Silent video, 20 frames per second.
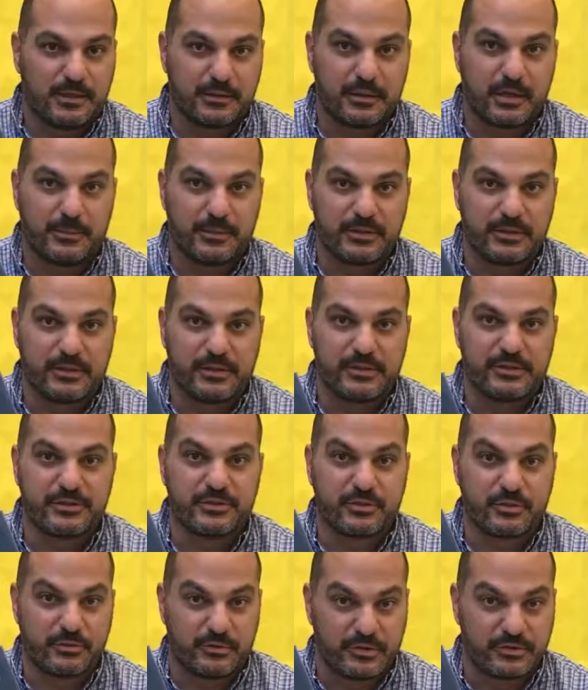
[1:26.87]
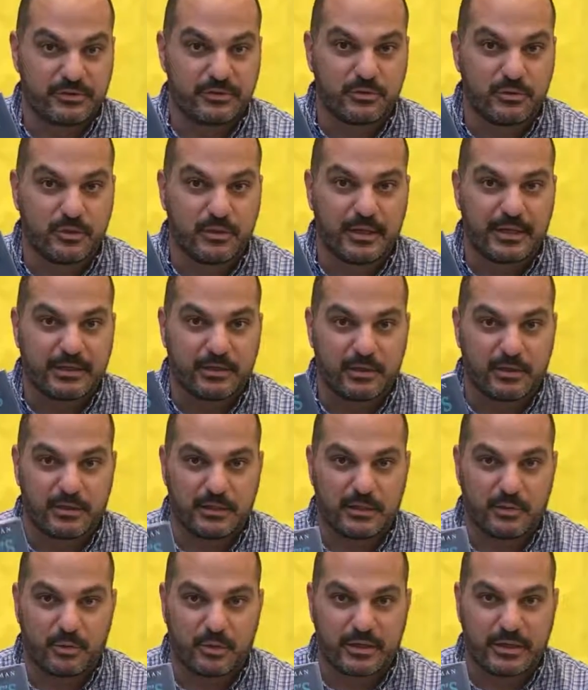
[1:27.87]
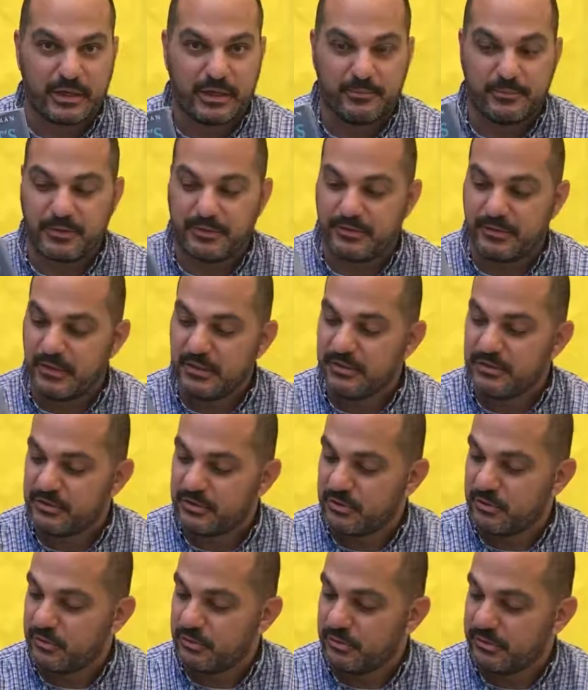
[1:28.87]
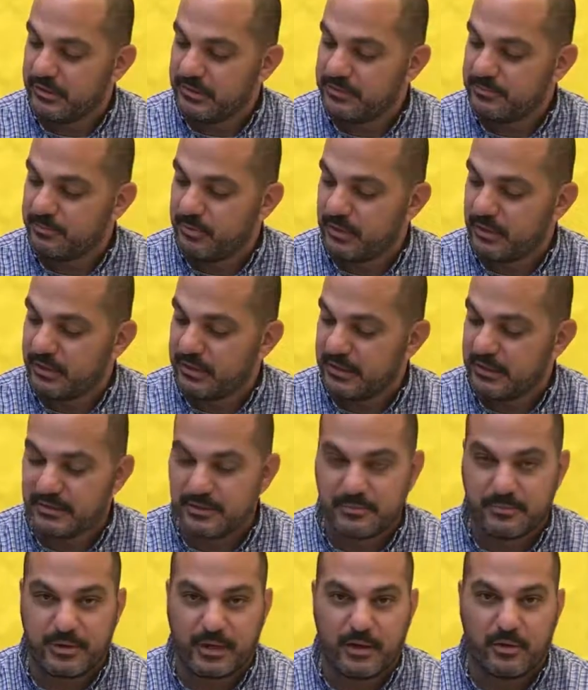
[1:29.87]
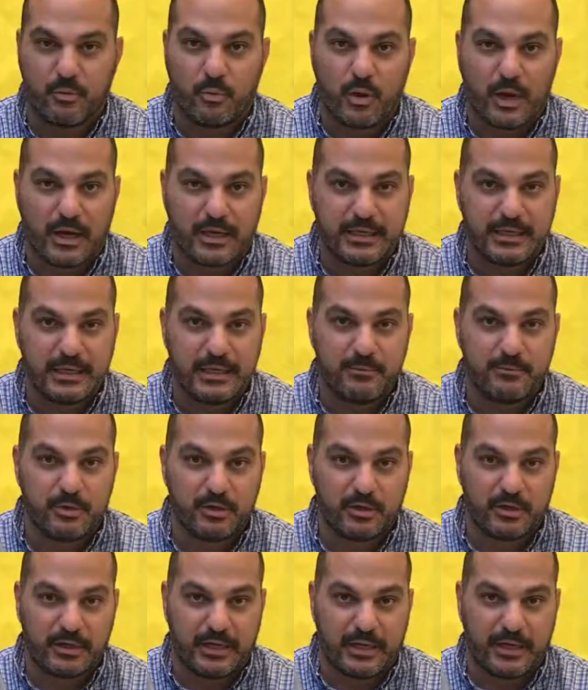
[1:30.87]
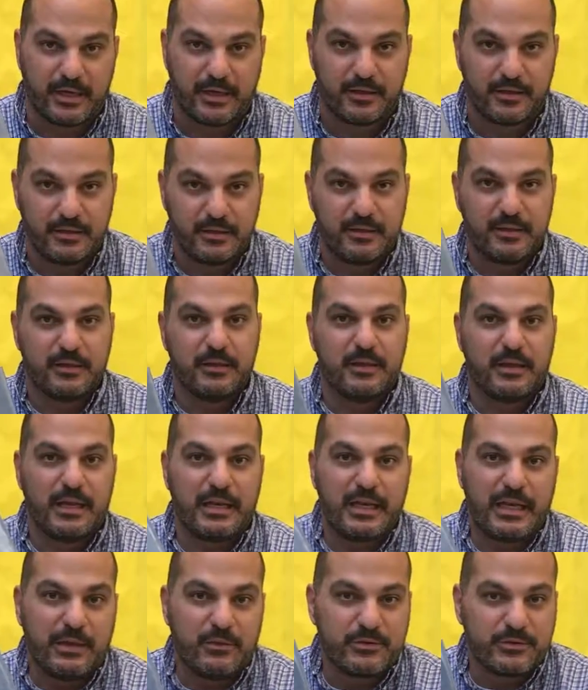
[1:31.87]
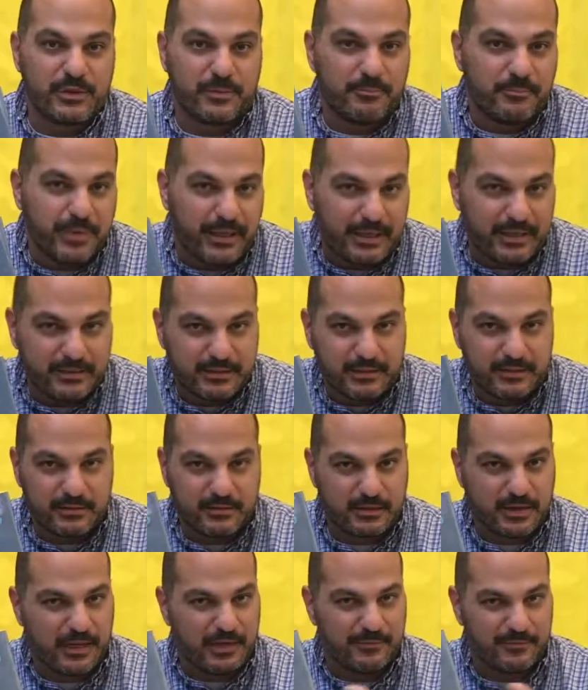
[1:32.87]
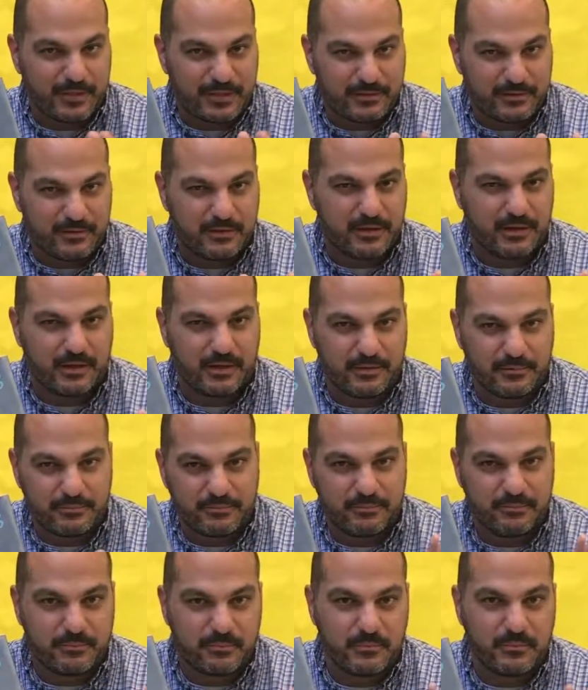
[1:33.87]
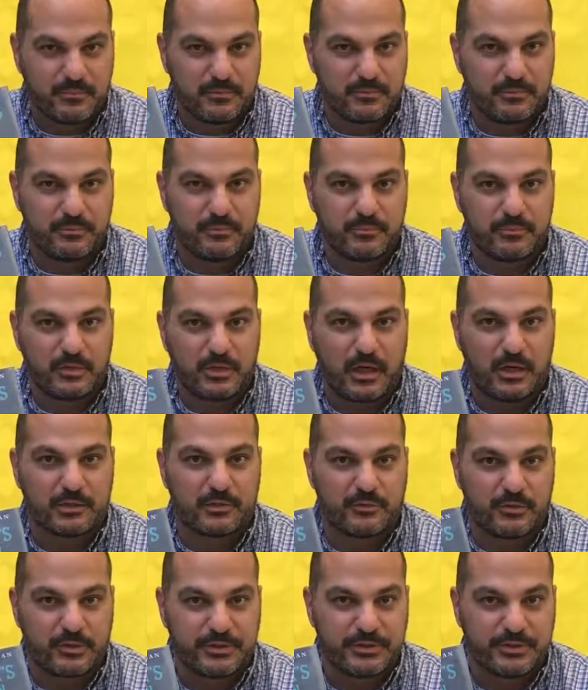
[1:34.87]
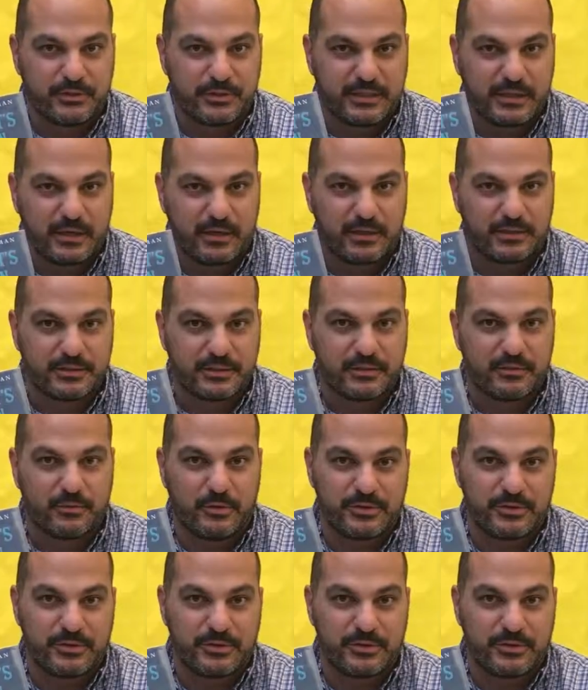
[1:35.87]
coming to the school I currently work at, but this book is about Joaquin Murrieta, and he was a bandit, kind of like a controversial character.